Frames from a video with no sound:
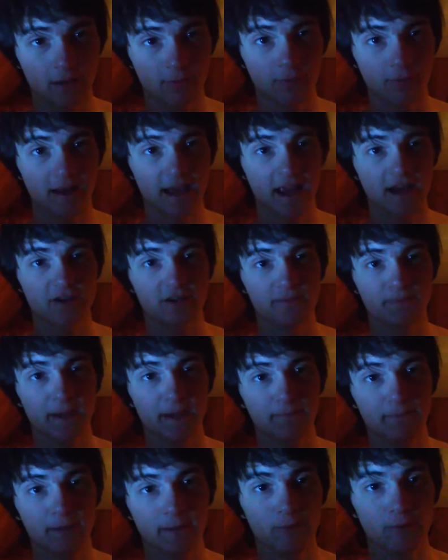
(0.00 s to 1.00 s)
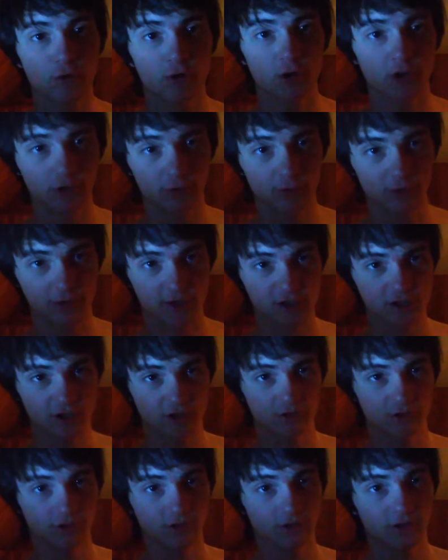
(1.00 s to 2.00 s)
Would actually make people argue with each
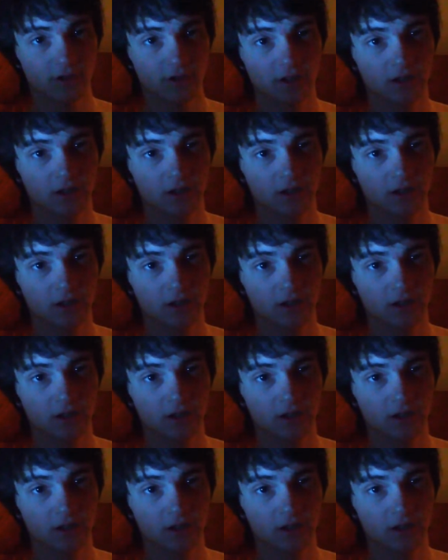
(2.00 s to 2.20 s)
other.